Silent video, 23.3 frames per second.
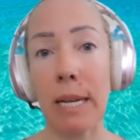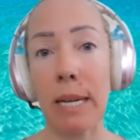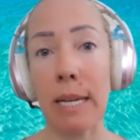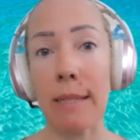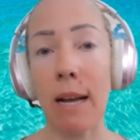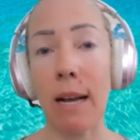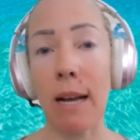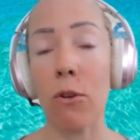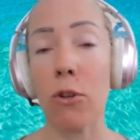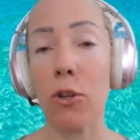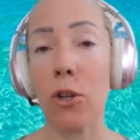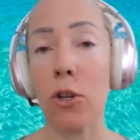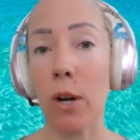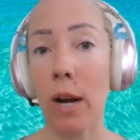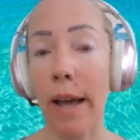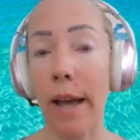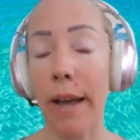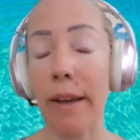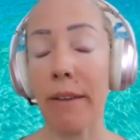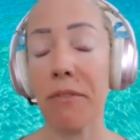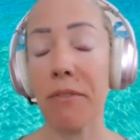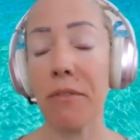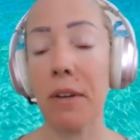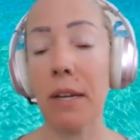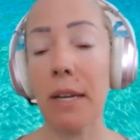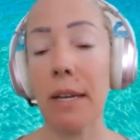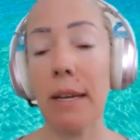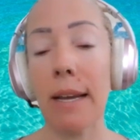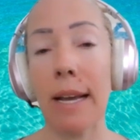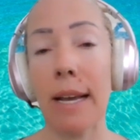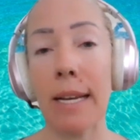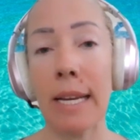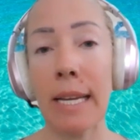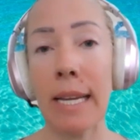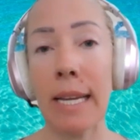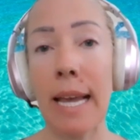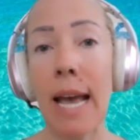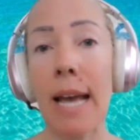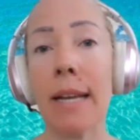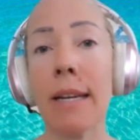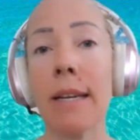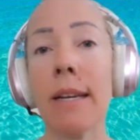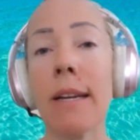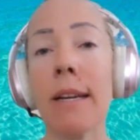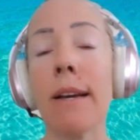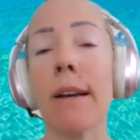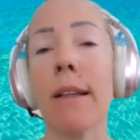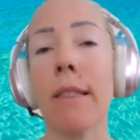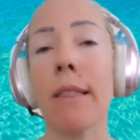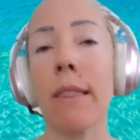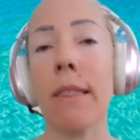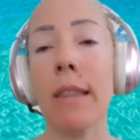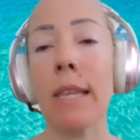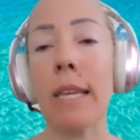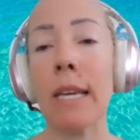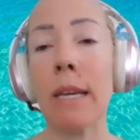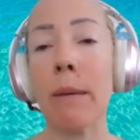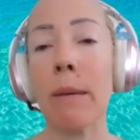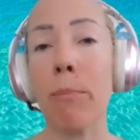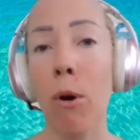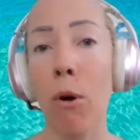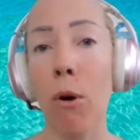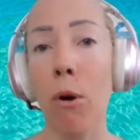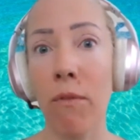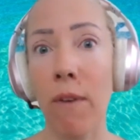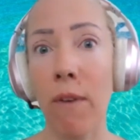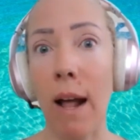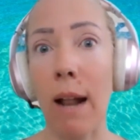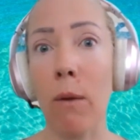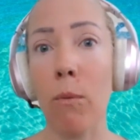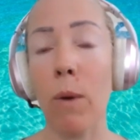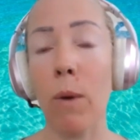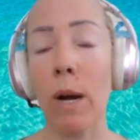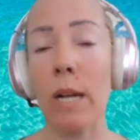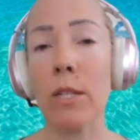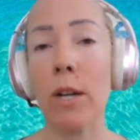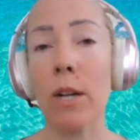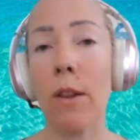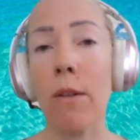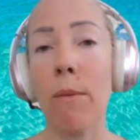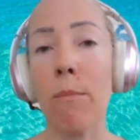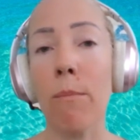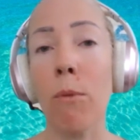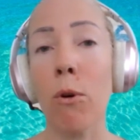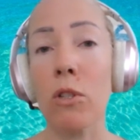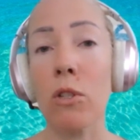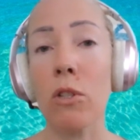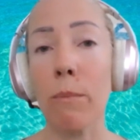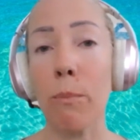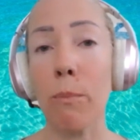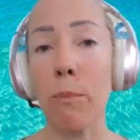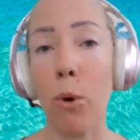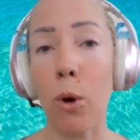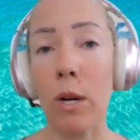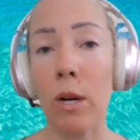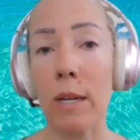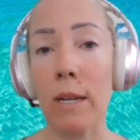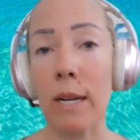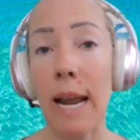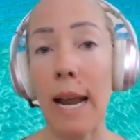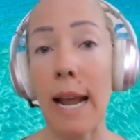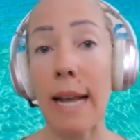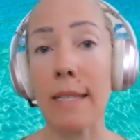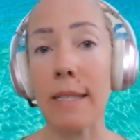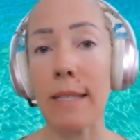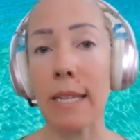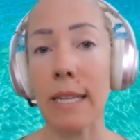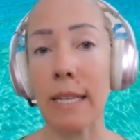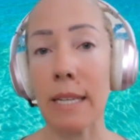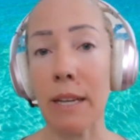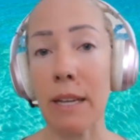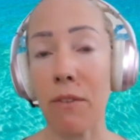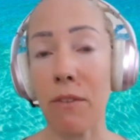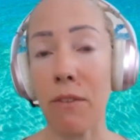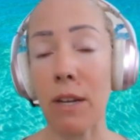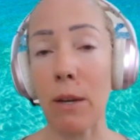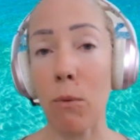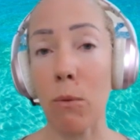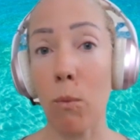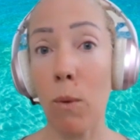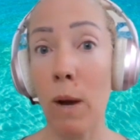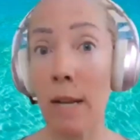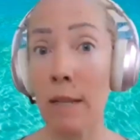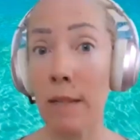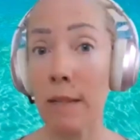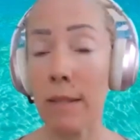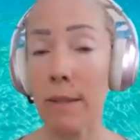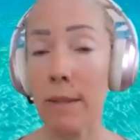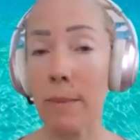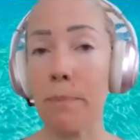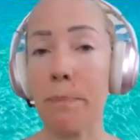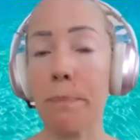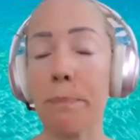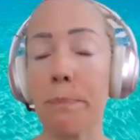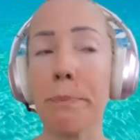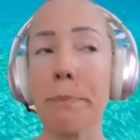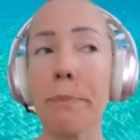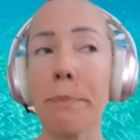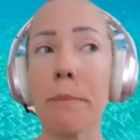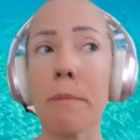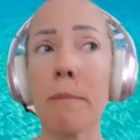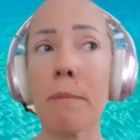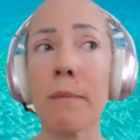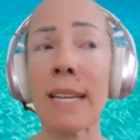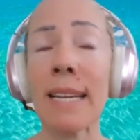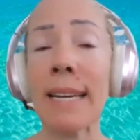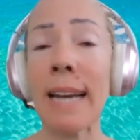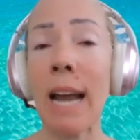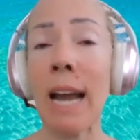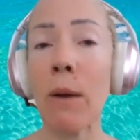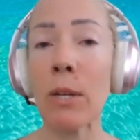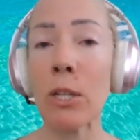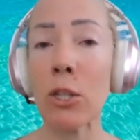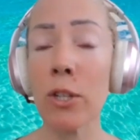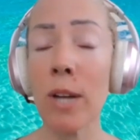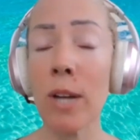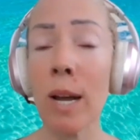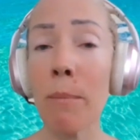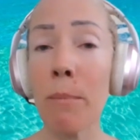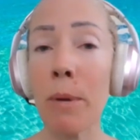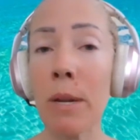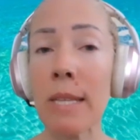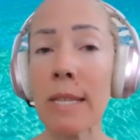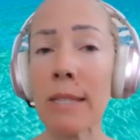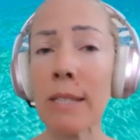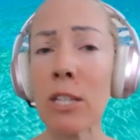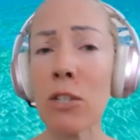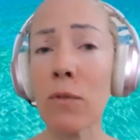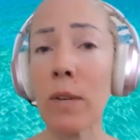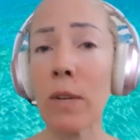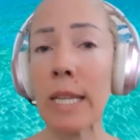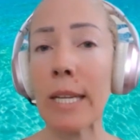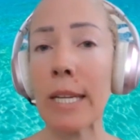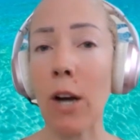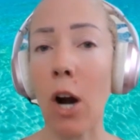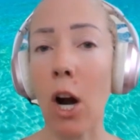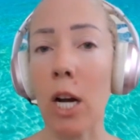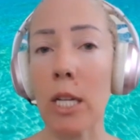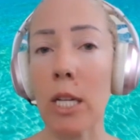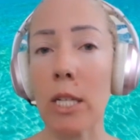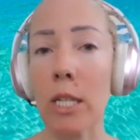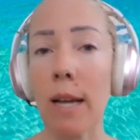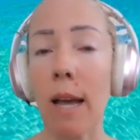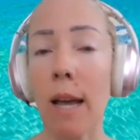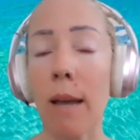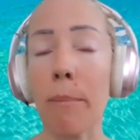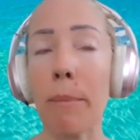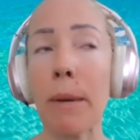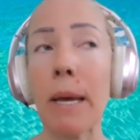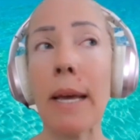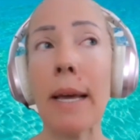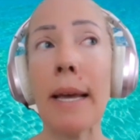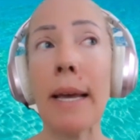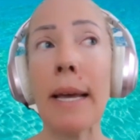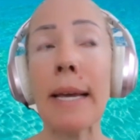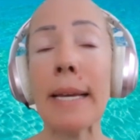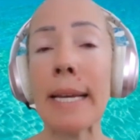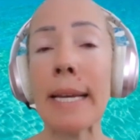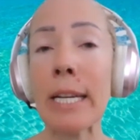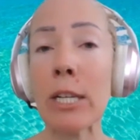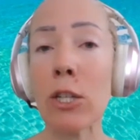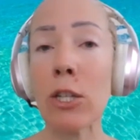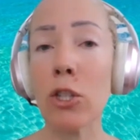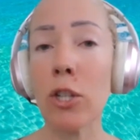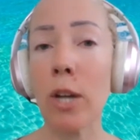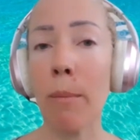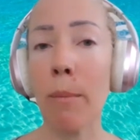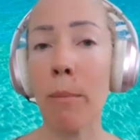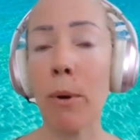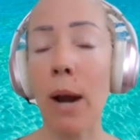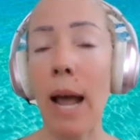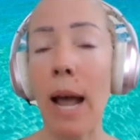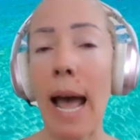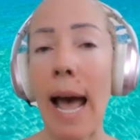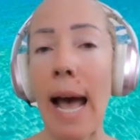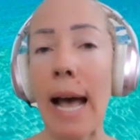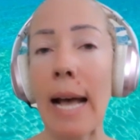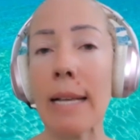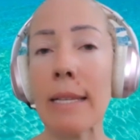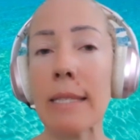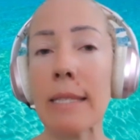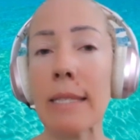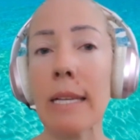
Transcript: out in your life. And again, the profile ones are the most important and significant ones. Now, each number, this is really an archetype. Each number has